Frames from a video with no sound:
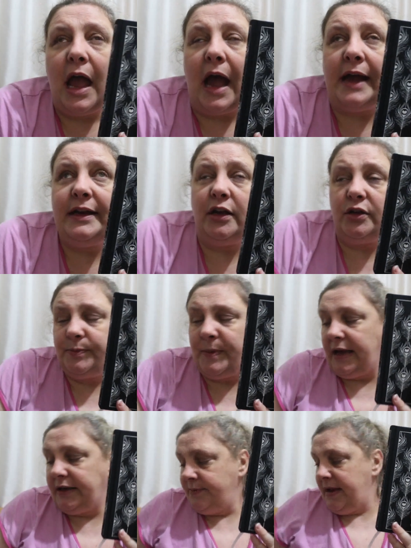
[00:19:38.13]
And he goes
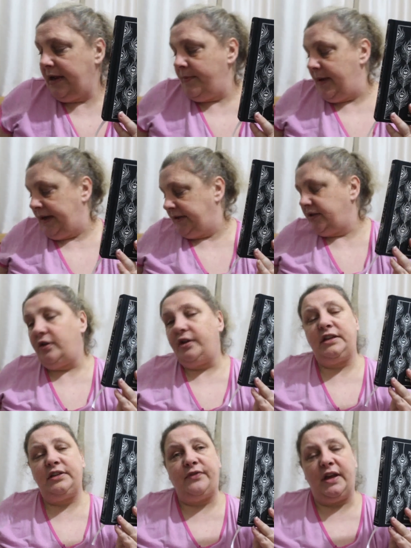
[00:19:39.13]
back to make amends
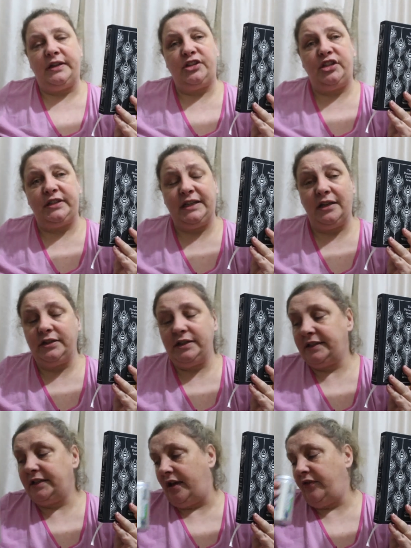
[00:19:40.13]
only to find that she's killed
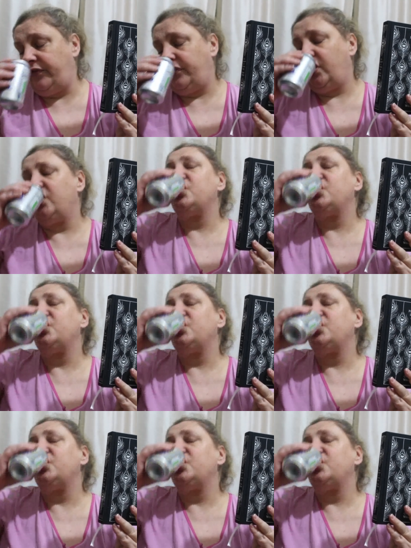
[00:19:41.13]
herself